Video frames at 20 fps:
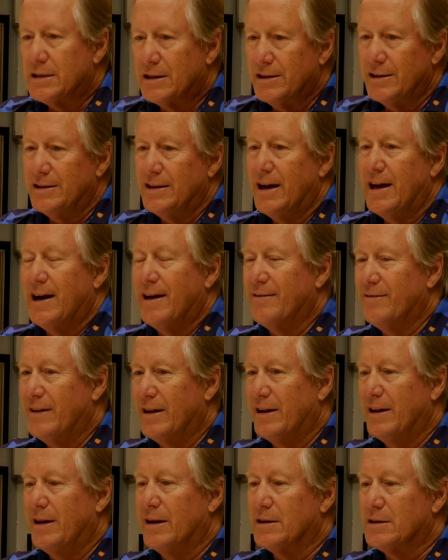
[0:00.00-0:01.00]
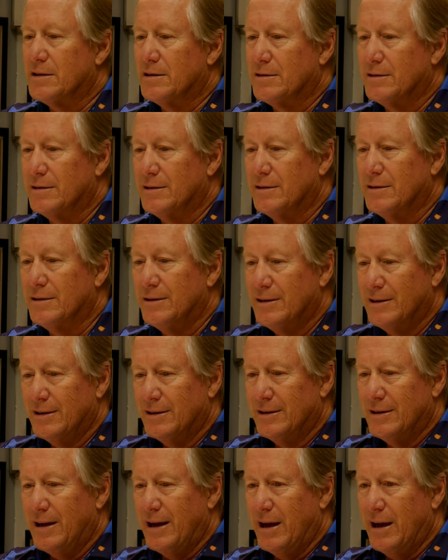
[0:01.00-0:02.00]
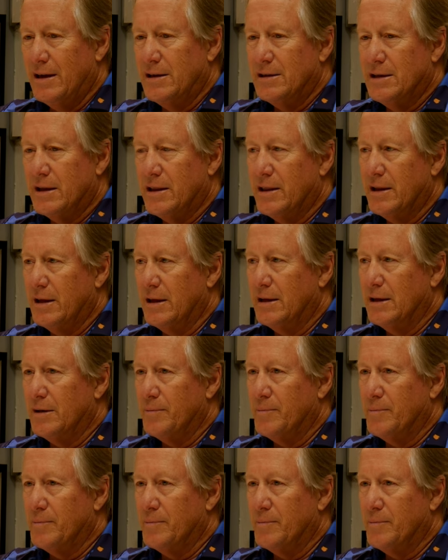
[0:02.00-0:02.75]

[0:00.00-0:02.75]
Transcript: good to have that extra age, I think,